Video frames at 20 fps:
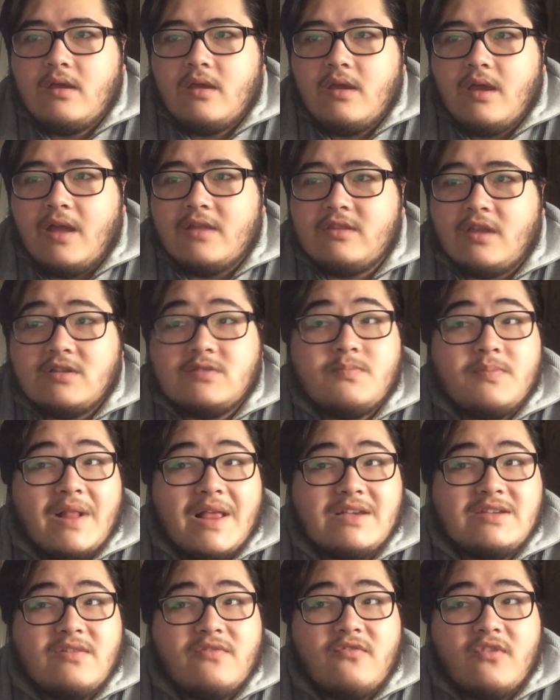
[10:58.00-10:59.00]
and does
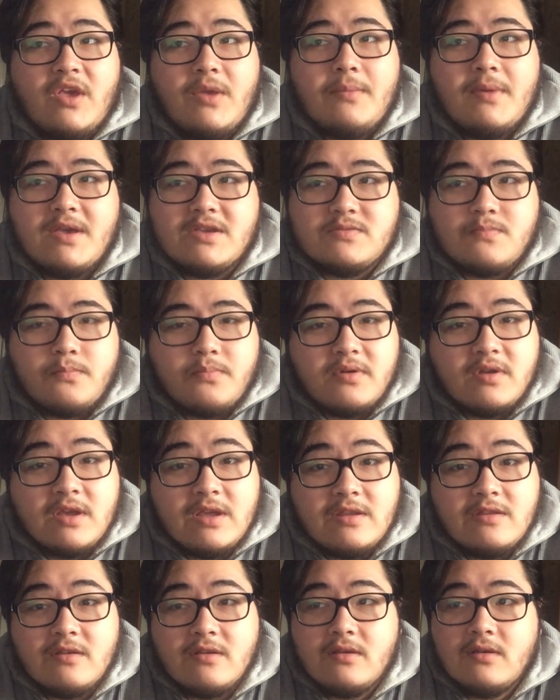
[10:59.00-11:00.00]
blaspheme his
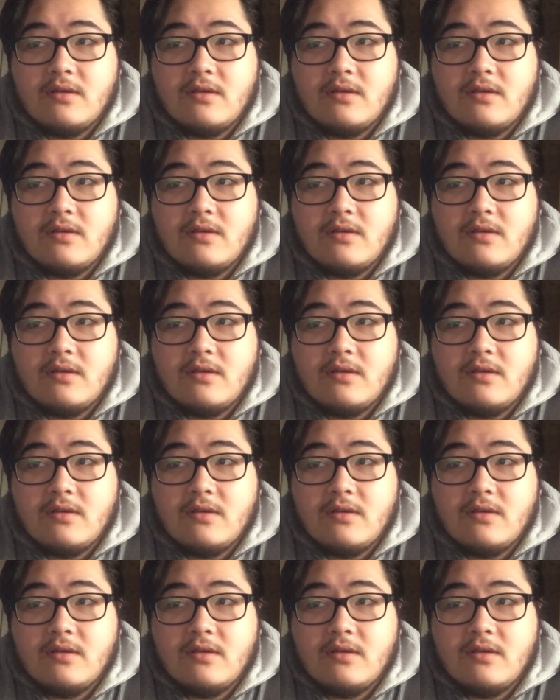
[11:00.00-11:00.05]
breed?